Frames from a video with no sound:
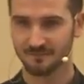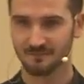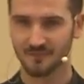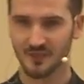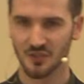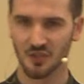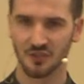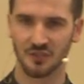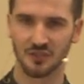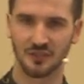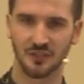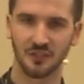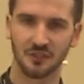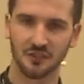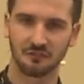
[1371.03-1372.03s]
it's not to
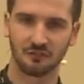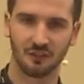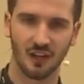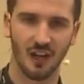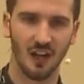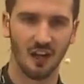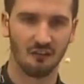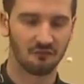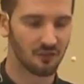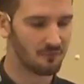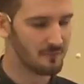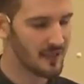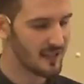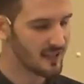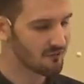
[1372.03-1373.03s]
search for
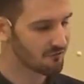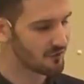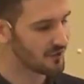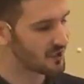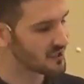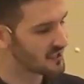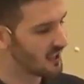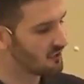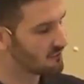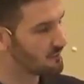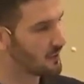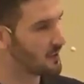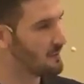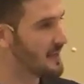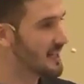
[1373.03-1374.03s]
meaning for yourself,
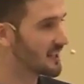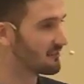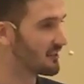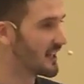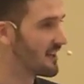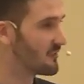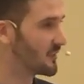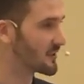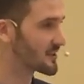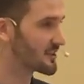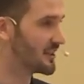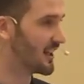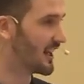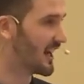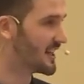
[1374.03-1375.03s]
but the meaning of life, well,
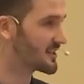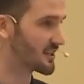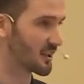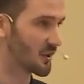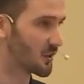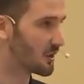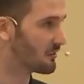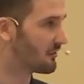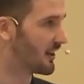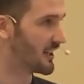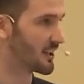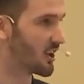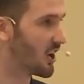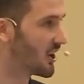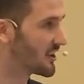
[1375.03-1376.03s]
is to glorify
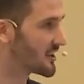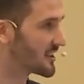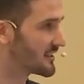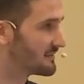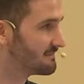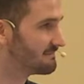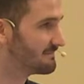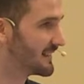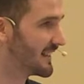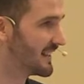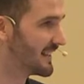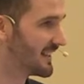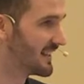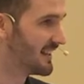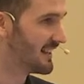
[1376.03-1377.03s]
God
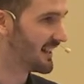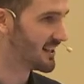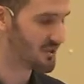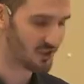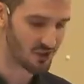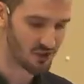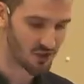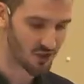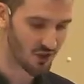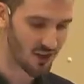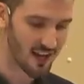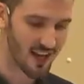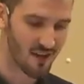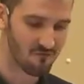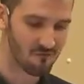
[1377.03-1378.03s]
and to
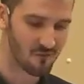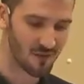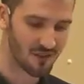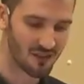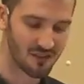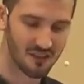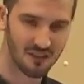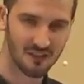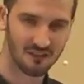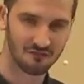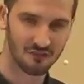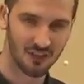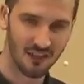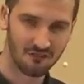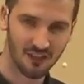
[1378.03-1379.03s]
enjoy Him
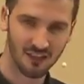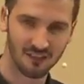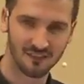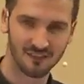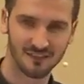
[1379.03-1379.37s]
forever.